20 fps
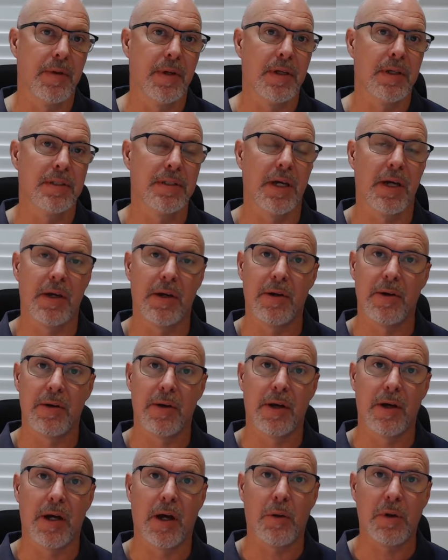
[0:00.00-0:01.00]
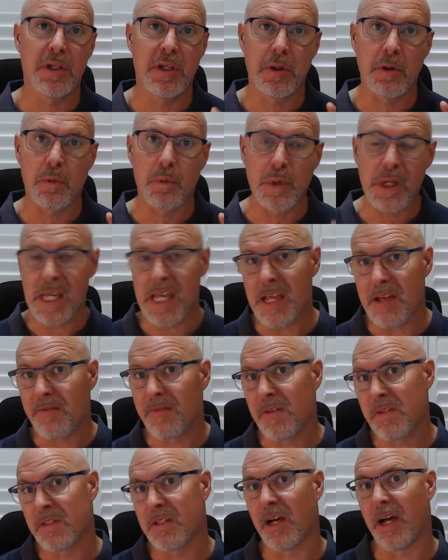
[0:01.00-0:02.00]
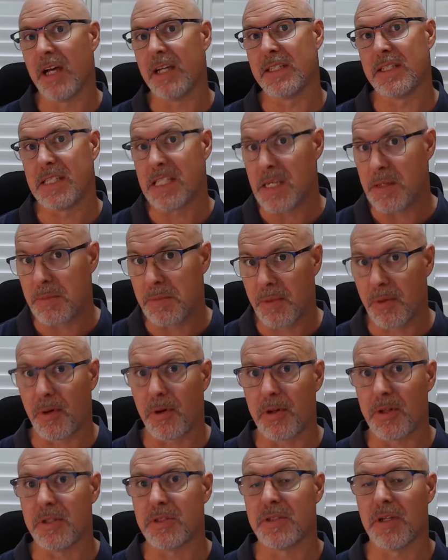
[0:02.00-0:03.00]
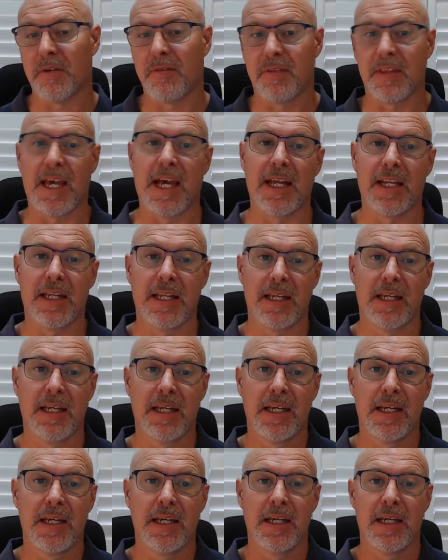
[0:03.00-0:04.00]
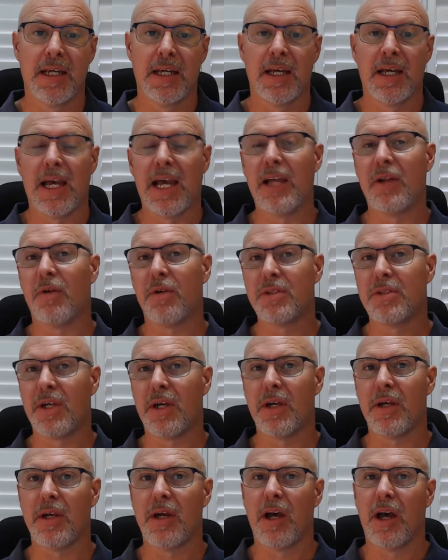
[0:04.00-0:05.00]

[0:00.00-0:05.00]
So I want to re-emphasize the importance of that. And also